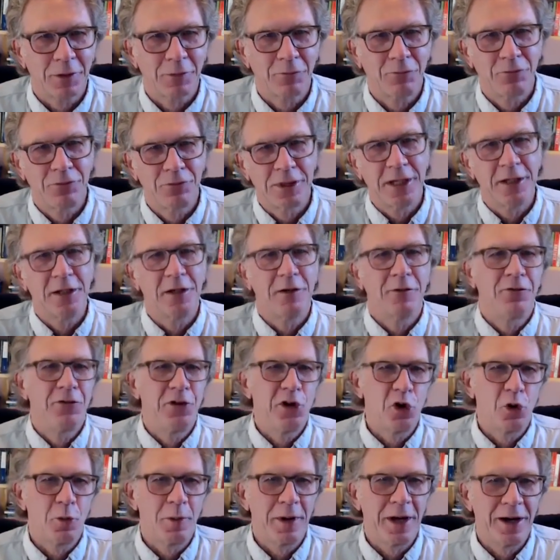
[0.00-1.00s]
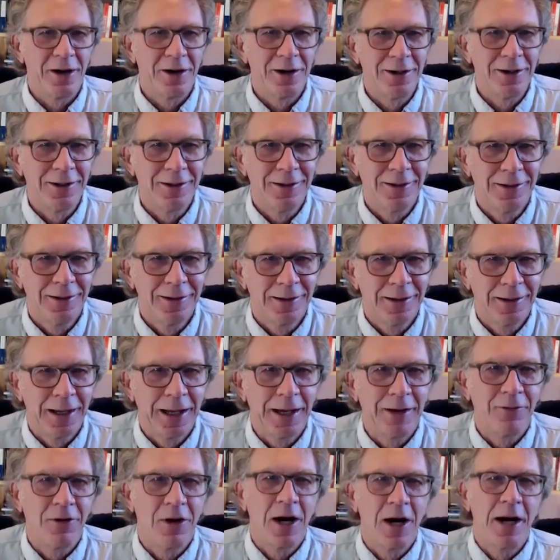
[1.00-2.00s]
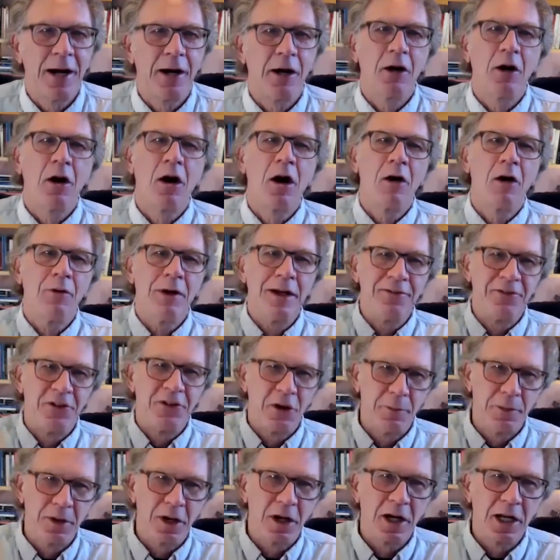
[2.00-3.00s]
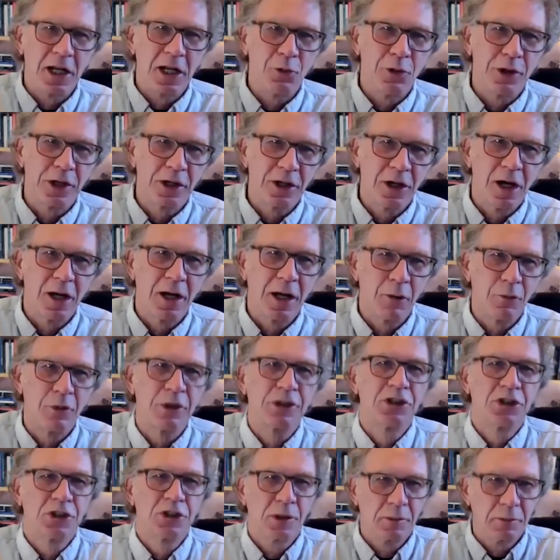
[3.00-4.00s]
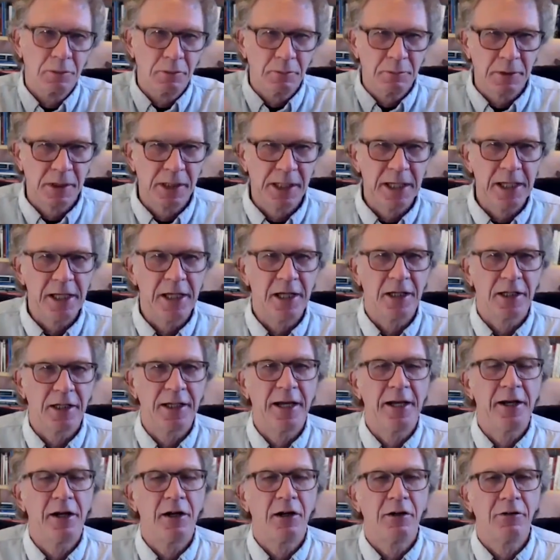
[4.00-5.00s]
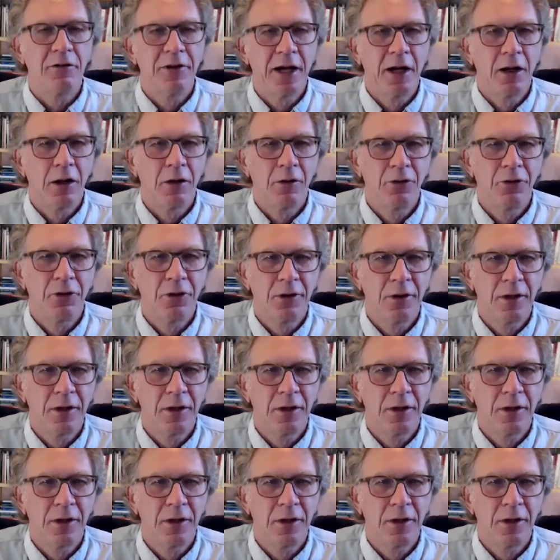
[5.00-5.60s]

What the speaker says: tend to feel better, have higher heart rate variability, we call it, which is a key indicator of health